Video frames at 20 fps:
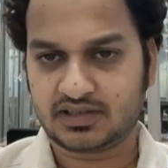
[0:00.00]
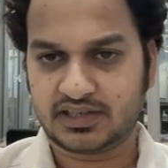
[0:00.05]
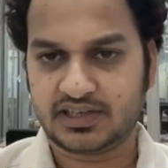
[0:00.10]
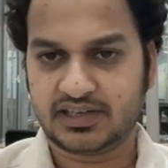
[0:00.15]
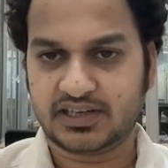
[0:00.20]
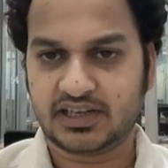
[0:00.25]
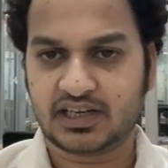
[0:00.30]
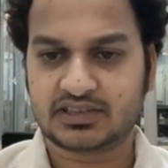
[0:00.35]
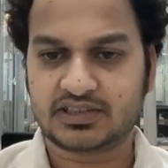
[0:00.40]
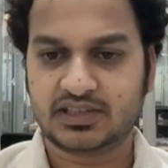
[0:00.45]
in
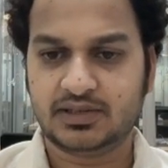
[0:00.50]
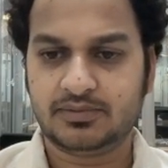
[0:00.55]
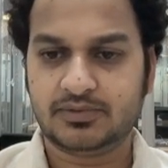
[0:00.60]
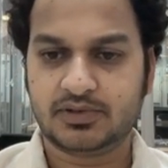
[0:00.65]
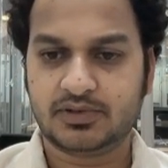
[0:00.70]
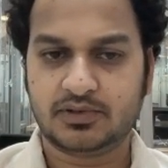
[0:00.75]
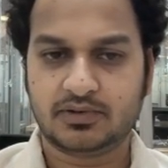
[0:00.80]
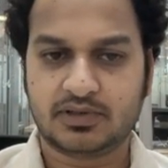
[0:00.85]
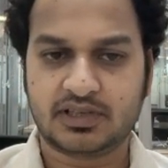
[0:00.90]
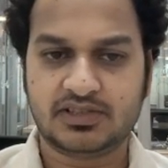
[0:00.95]
dark theme, so
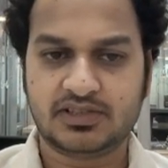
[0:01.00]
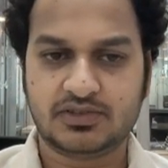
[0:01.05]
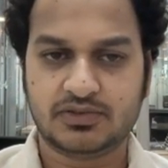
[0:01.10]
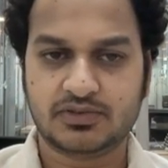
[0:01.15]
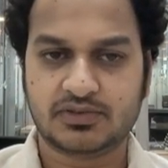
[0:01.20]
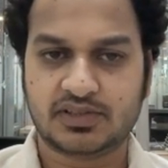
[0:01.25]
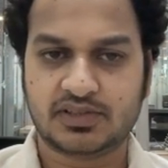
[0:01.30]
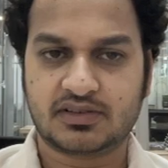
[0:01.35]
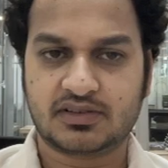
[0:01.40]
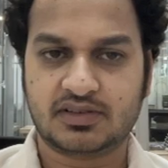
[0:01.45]
you can
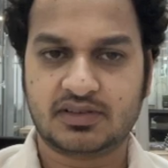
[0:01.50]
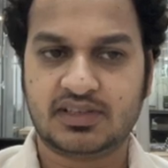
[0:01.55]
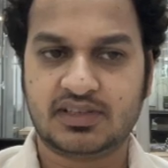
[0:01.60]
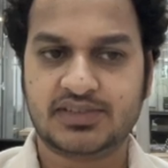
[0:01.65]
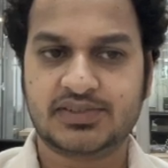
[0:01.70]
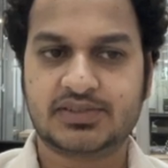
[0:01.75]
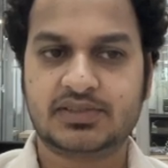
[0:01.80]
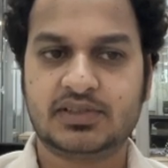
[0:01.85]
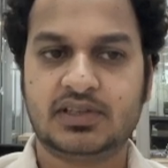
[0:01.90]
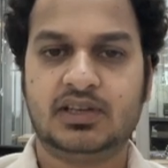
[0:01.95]
use
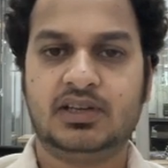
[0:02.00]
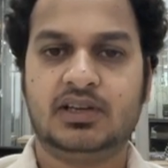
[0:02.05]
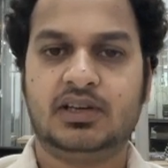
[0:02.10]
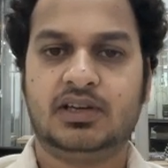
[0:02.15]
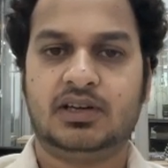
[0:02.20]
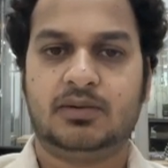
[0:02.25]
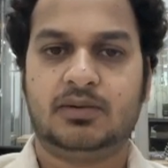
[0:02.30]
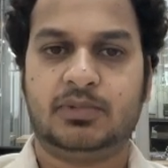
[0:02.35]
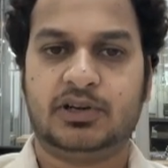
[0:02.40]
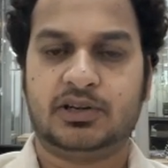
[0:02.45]
this
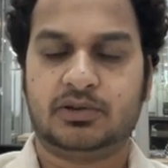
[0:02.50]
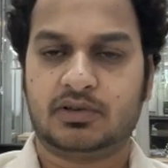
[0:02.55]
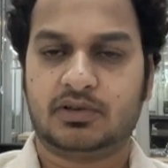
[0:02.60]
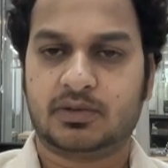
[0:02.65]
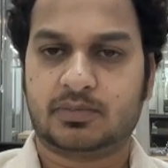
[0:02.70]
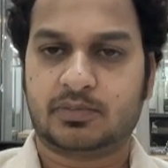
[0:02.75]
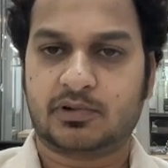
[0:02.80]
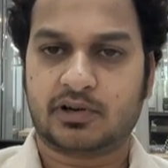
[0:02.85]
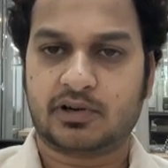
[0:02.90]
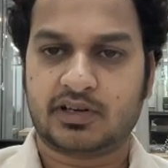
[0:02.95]
particular
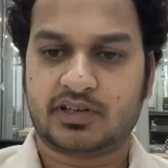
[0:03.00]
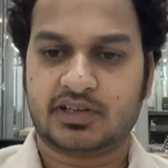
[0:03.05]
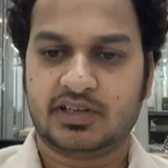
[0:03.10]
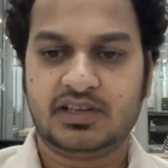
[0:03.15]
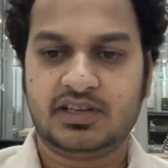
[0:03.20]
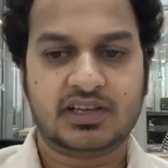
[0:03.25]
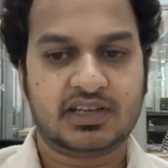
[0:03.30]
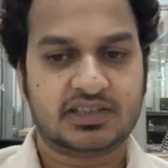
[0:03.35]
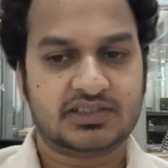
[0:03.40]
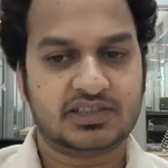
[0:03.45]
product in
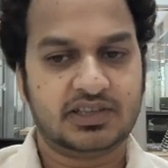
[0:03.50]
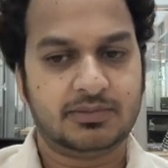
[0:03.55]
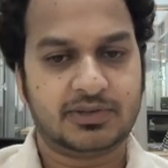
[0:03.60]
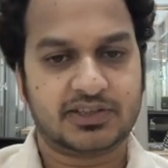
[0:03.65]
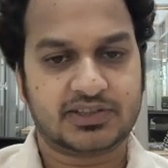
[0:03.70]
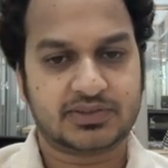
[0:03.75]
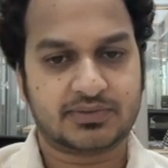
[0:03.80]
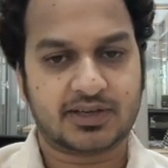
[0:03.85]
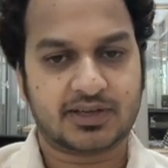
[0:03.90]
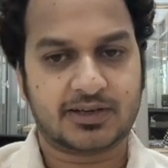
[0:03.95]
dark theme
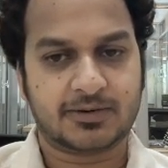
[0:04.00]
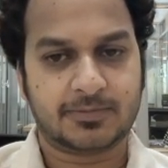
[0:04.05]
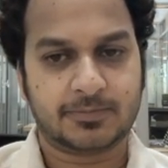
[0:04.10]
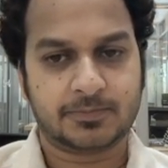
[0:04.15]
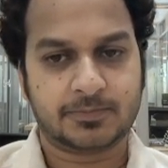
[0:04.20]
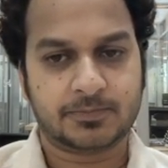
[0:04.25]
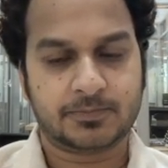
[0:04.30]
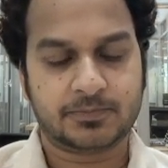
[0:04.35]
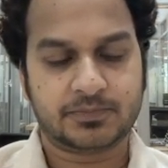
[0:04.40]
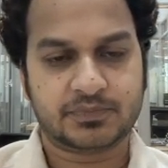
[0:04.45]
as well.
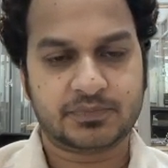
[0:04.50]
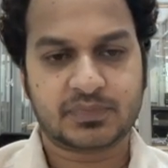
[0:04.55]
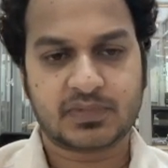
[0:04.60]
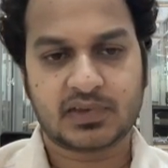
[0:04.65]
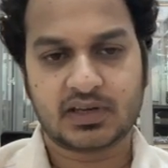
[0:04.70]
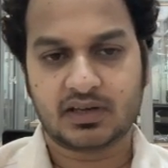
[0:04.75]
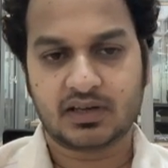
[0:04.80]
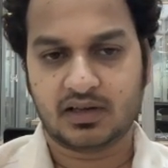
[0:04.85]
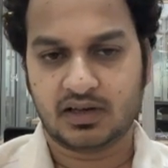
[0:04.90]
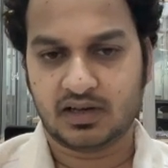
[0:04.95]

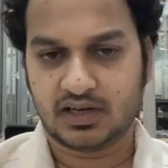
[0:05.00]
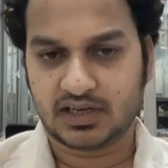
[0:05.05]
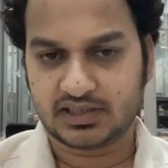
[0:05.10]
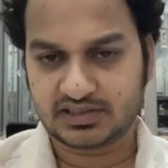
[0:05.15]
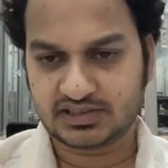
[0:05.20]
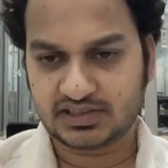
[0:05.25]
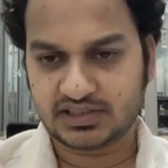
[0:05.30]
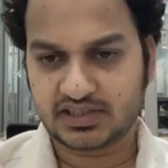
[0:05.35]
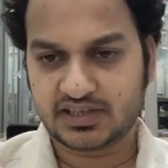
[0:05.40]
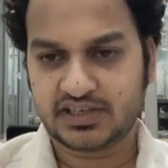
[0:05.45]

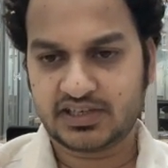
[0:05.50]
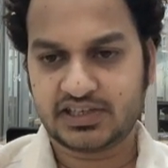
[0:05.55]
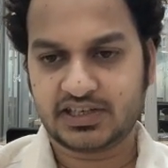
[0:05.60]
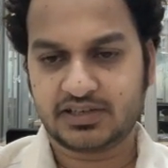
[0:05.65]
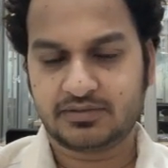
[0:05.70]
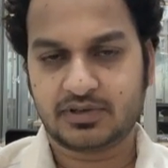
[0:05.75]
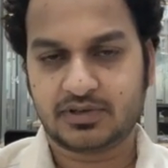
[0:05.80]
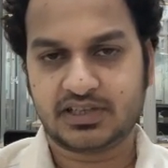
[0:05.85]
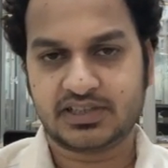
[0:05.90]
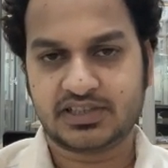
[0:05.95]
Another great
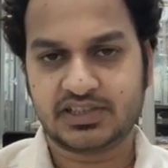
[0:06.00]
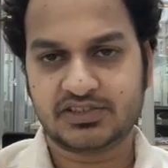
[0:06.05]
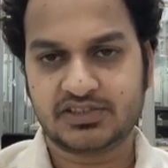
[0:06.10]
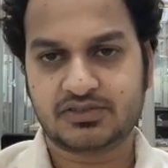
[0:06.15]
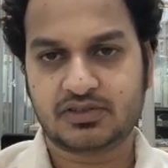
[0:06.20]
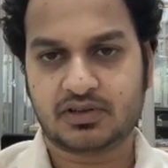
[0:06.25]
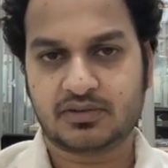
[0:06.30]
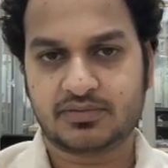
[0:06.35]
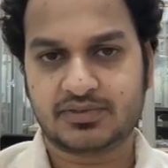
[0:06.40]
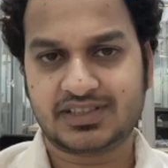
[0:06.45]
advantage
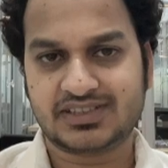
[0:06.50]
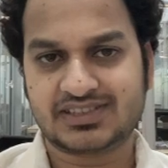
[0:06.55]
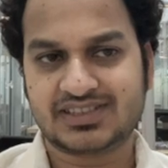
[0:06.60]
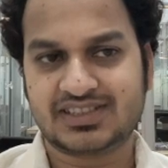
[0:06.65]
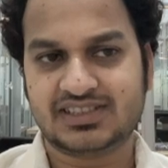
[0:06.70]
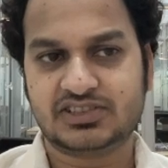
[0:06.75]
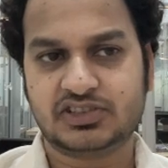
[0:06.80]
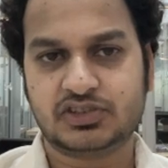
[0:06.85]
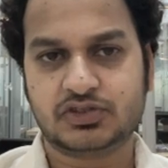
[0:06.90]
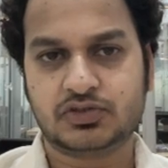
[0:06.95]
of
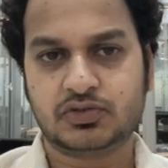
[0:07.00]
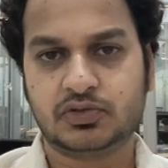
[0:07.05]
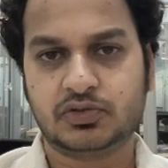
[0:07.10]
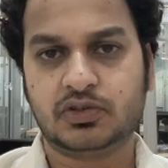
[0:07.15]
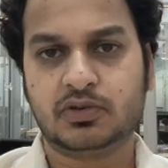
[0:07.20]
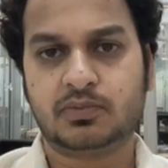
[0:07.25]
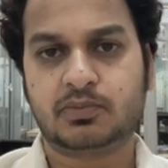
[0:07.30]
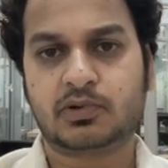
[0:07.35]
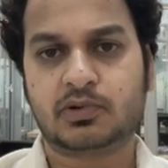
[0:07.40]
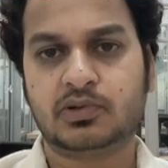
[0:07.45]
TestCase
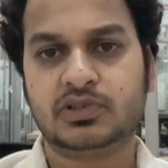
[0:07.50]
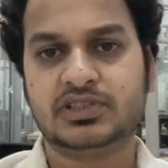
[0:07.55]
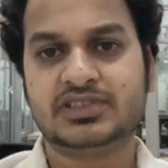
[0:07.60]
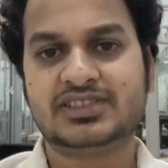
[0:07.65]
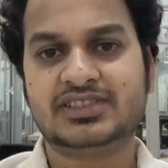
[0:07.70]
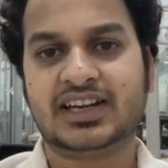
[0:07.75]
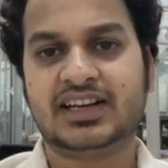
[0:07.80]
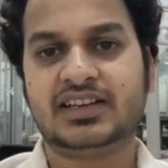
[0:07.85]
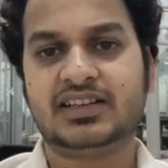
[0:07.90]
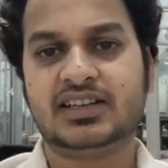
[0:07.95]
Studio Pro is
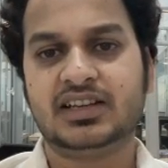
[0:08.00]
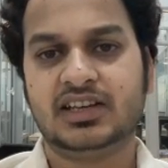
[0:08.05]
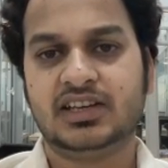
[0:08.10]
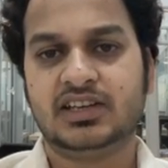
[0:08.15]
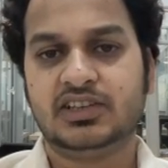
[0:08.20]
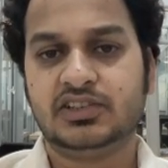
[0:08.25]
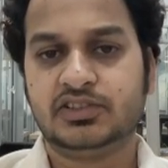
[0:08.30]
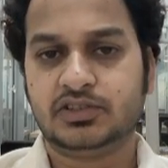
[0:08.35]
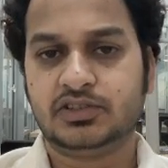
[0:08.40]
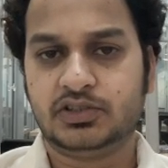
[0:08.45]
that
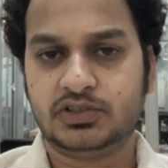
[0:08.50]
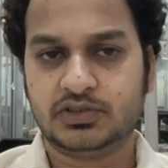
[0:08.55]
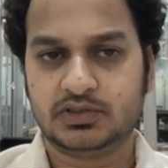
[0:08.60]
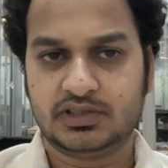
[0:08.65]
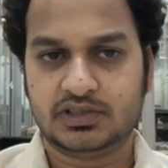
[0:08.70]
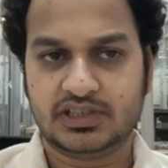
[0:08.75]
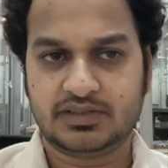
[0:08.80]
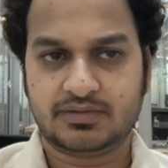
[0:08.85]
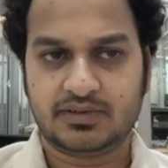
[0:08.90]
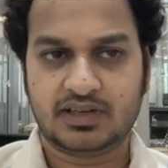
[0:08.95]

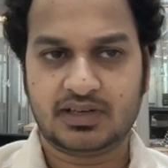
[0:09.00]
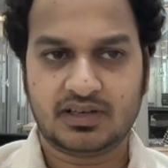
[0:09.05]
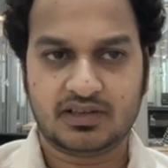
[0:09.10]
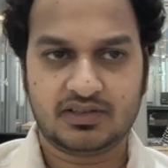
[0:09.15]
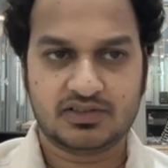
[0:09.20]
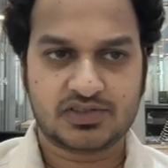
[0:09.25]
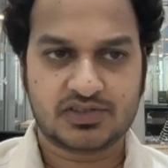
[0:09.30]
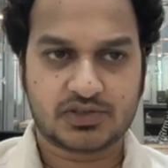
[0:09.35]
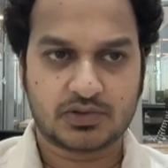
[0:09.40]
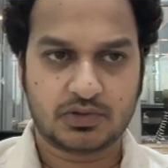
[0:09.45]
it will
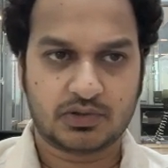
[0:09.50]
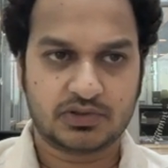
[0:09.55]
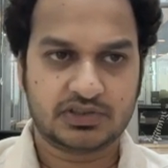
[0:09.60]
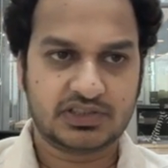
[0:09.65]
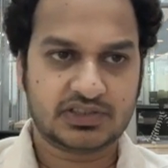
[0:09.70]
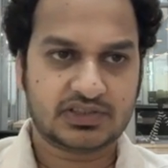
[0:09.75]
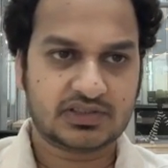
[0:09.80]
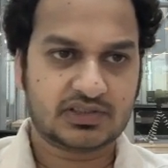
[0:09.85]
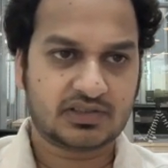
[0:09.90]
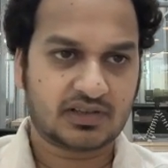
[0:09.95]
show
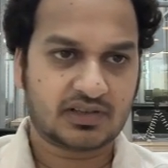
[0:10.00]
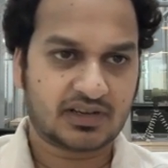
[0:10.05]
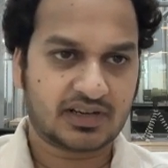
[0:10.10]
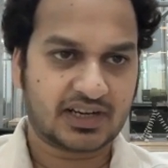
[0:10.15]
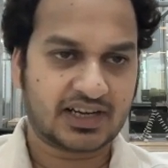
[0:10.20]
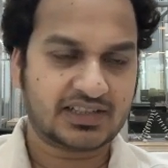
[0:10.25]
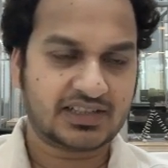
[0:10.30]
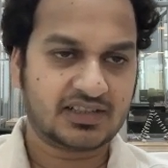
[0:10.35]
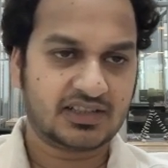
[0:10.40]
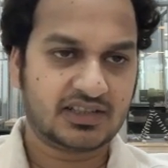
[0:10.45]
this
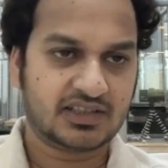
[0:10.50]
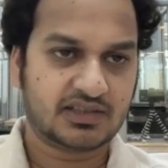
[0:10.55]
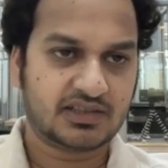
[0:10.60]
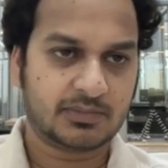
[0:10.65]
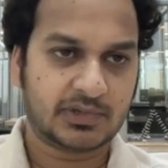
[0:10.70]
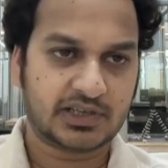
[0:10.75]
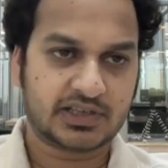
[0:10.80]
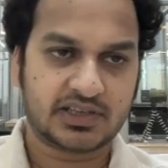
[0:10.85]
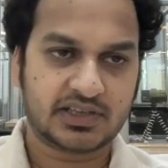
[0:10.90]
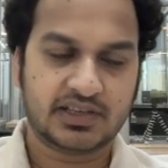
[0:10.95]
red color
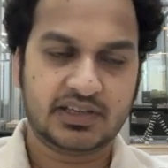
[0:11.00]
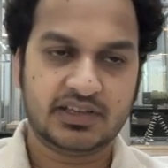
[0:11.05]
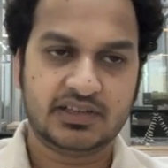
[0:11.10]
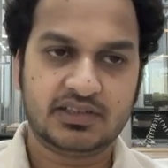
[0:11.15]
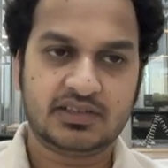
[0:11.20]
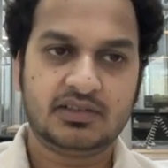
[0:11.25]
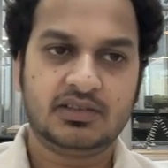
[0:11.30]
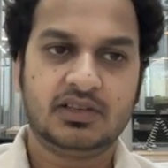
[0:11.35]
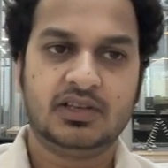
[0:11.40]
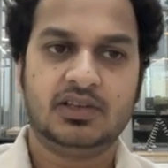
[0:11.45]
button here,